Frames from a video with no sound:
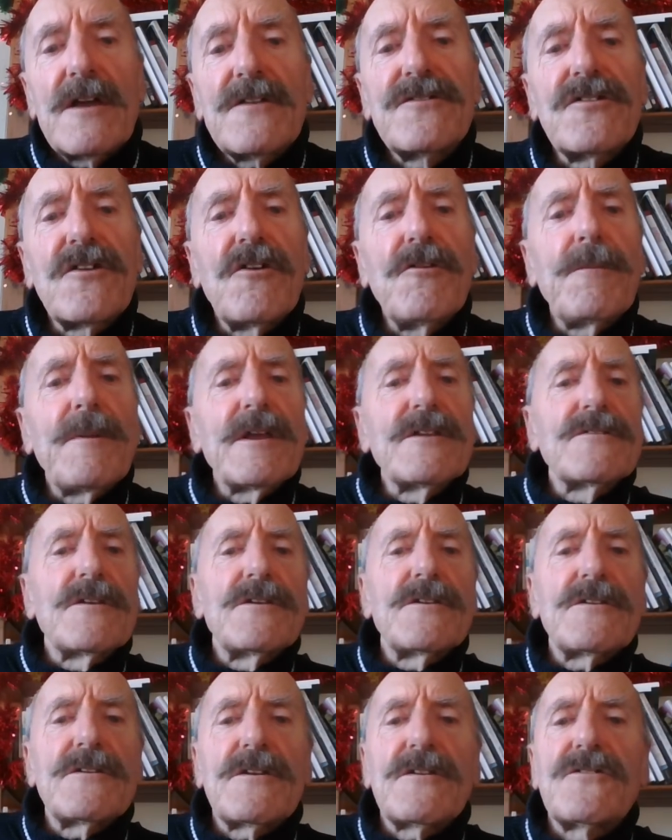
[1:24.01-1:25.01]
Assuming
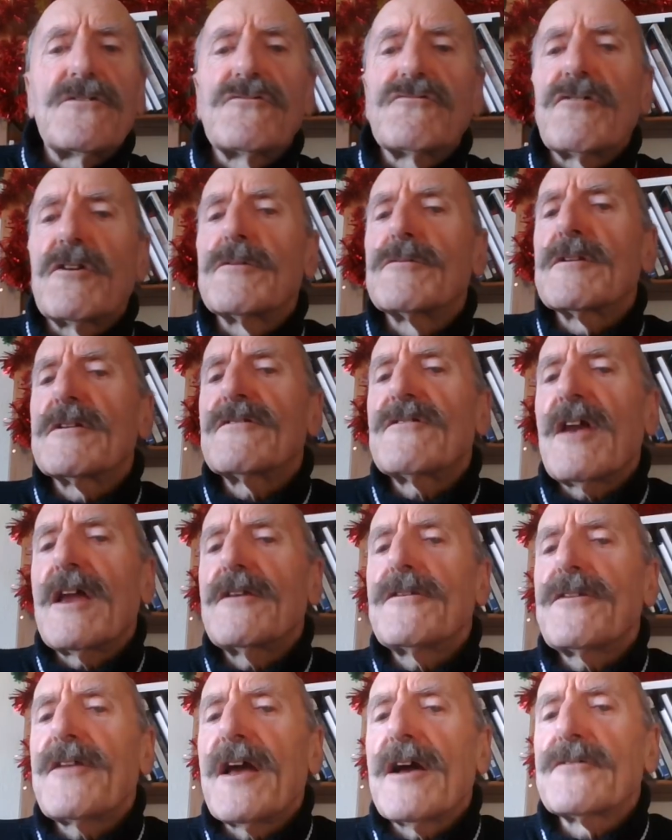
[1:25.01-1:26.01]
that it is true that
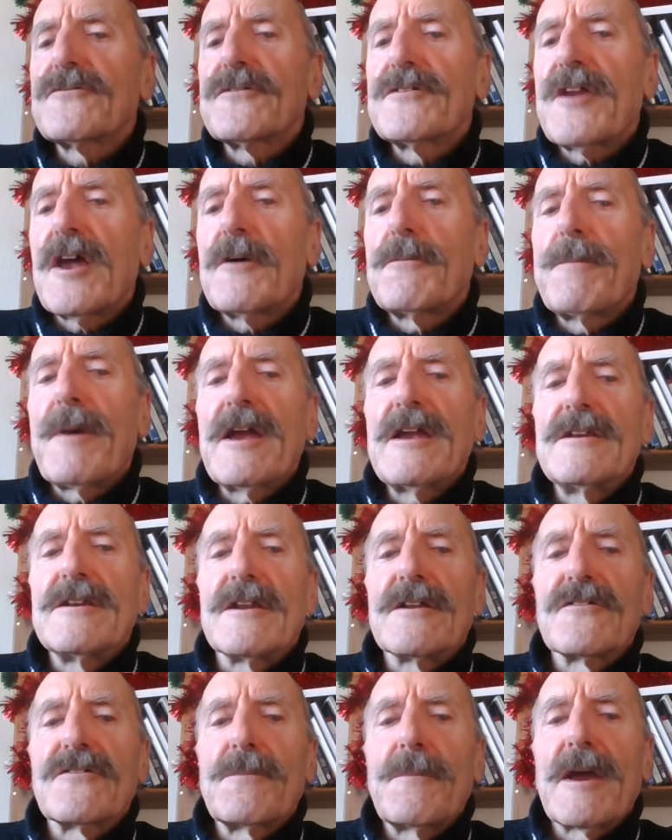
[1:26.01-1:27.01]
10,000
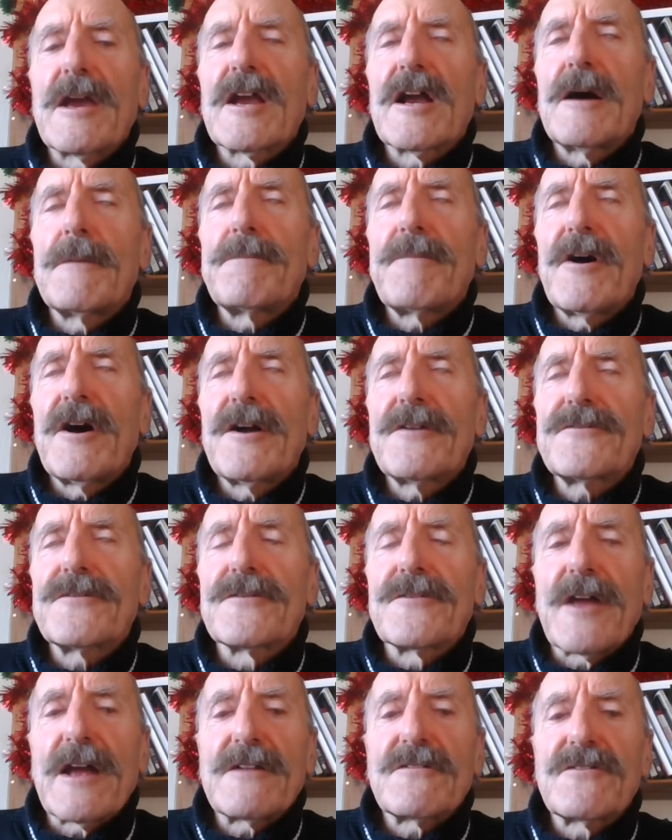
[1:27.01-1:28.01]
Albanians make up part
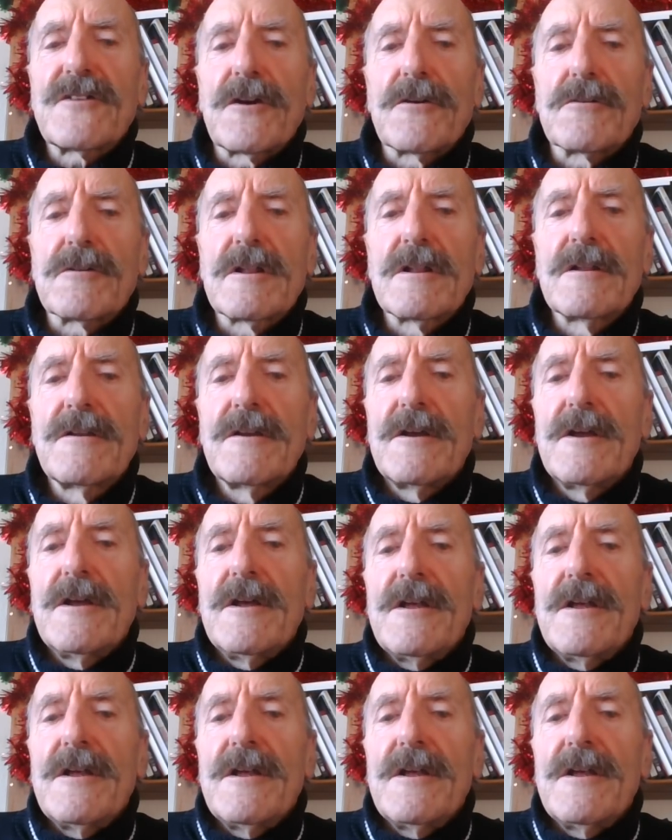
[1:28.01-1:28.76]
of that total,